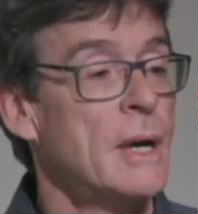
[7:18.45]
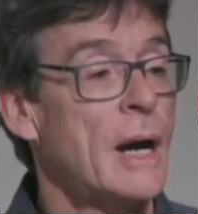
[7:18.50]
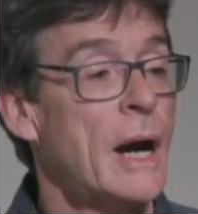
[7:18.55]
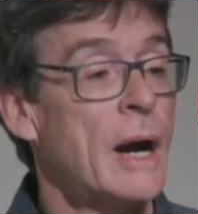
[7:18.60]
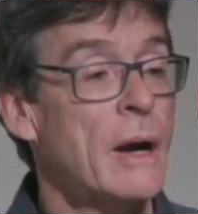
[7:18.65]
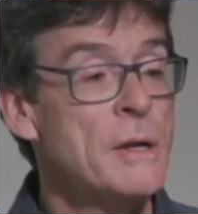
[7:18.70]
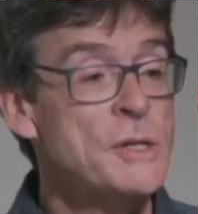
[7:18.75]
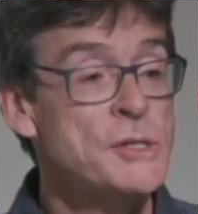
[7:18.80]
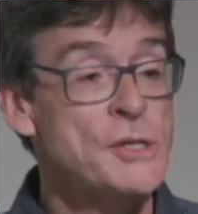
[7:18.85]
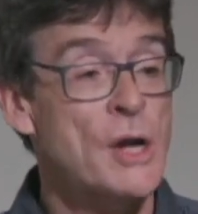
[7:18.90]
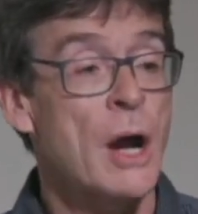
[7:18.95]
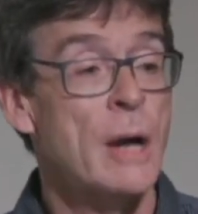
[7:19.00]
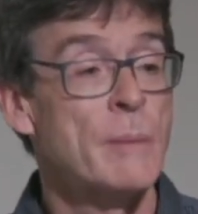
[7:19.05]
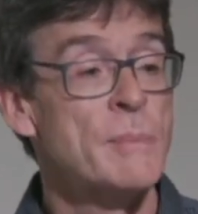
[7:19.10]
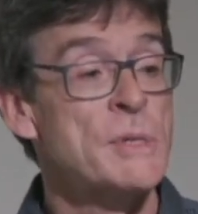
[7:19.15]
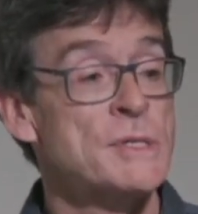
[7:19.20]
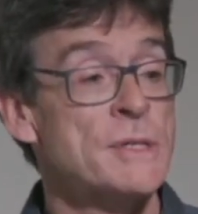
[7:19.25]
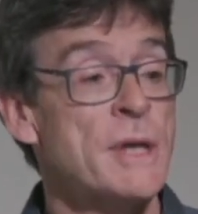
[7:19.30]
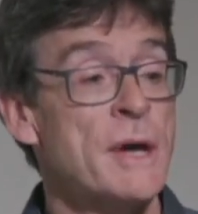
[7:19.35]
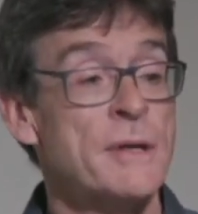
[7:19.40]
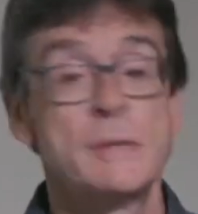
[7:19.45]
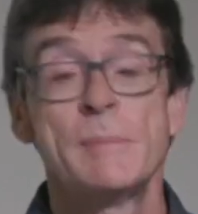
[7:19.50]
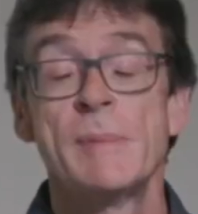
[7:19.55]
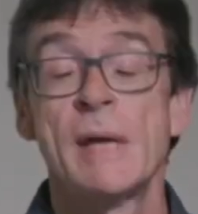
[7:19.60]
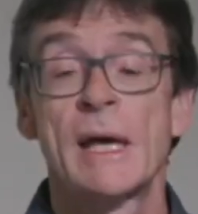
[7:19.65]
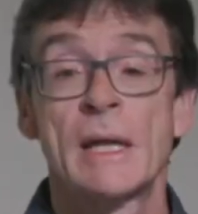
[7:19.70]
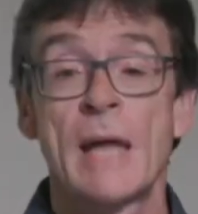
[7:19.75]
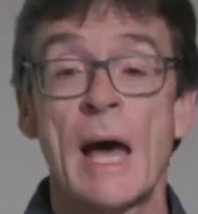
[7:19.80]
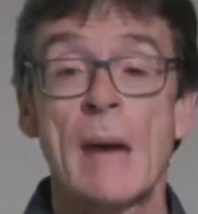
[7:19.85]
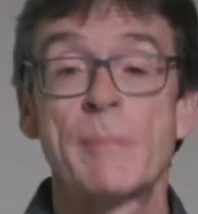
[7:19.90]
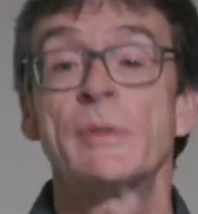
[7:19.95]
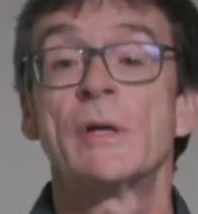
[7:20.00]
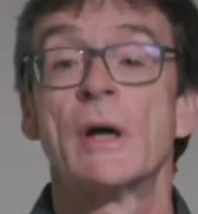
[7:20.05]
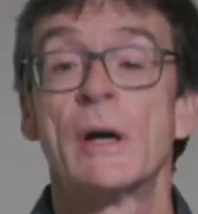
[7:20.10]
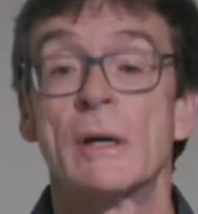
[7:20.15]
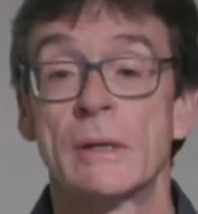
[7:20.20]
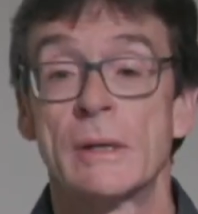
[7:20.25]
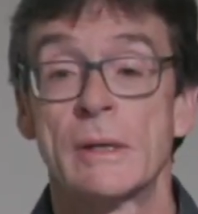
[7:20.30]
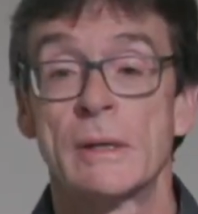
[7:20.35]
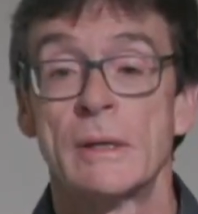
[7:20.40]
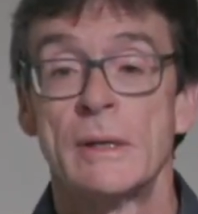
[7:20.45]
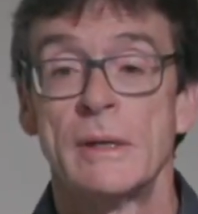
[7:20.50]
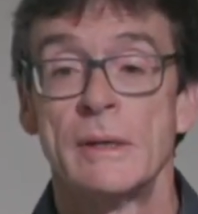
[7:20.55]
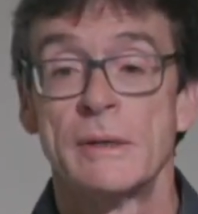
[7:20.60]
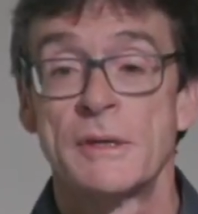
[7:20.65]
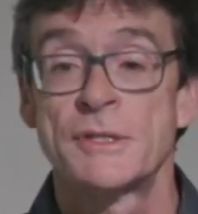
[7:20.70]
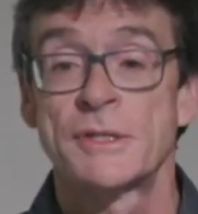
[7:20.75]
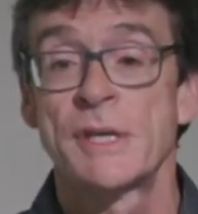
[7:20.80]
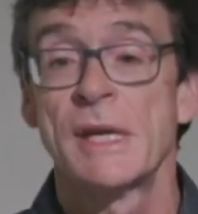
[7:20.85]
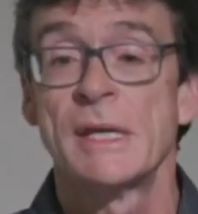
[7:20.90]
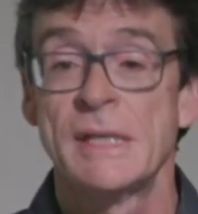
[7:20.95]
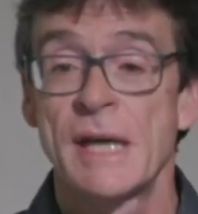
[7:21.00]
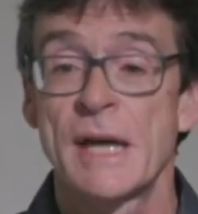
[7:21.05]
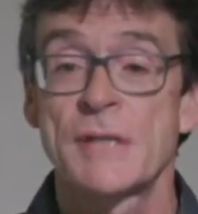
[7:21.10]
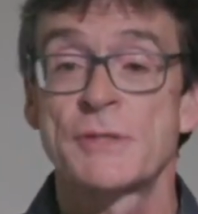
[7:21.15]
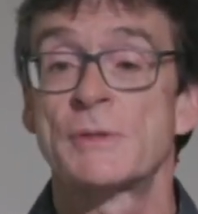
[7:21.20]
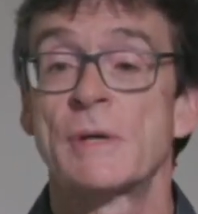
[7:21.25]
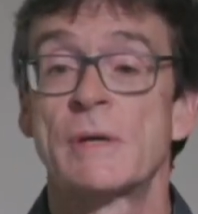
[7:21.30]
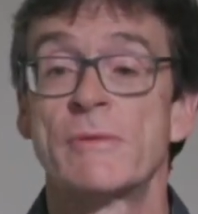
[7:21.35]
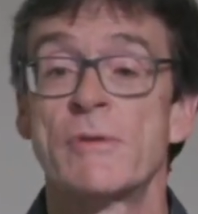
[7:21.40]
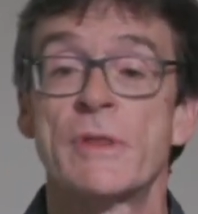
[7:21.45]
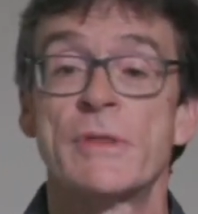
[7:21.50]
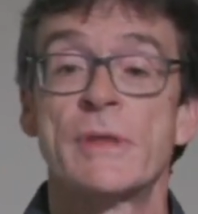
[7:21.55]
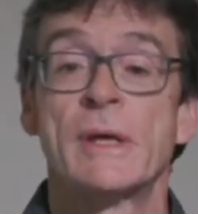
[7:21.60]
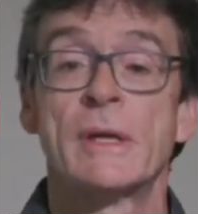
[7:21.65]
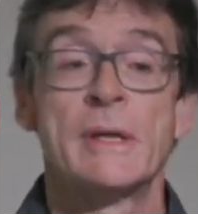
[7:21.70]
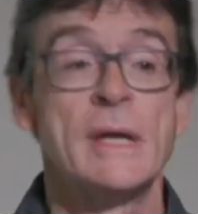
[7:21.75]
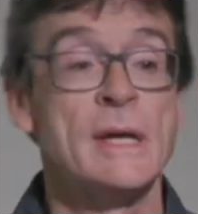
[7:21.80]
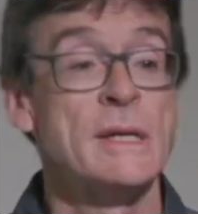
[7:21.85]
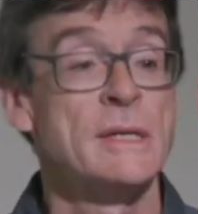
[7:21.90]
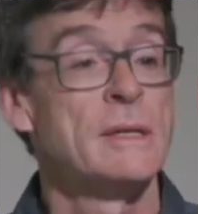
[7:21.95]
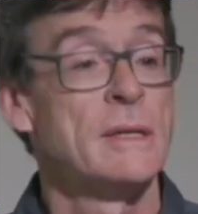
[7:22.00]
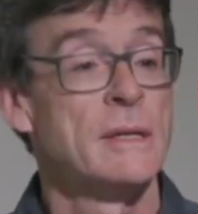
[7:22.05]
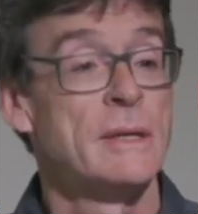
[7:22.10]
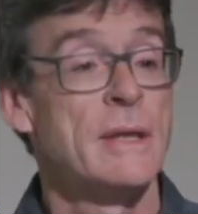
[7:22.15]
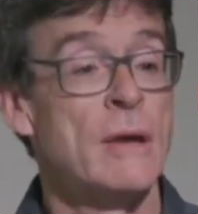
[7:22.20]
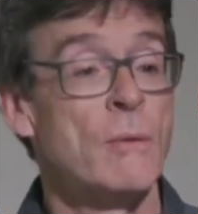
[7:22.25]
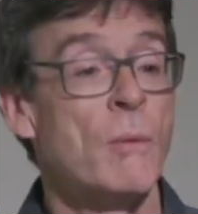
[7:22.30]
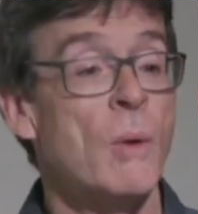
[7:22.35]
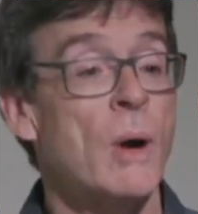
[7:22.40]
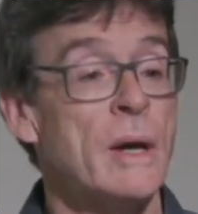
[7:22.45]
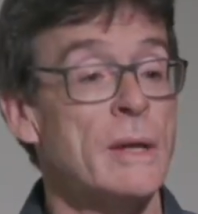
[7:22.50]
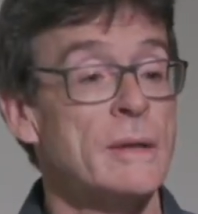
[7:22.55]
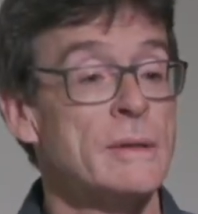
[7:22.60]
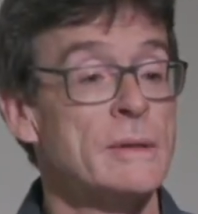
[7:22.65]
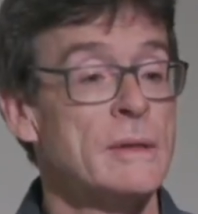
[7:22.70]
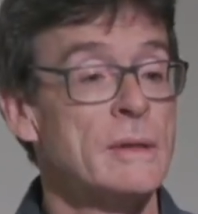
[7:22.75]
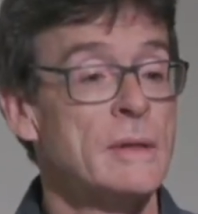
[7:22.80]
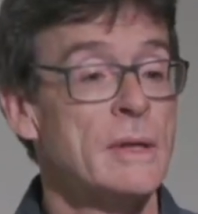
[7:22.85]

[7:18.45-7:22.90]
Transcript: Our job is not to be a lapdog, to say yes to everything they want.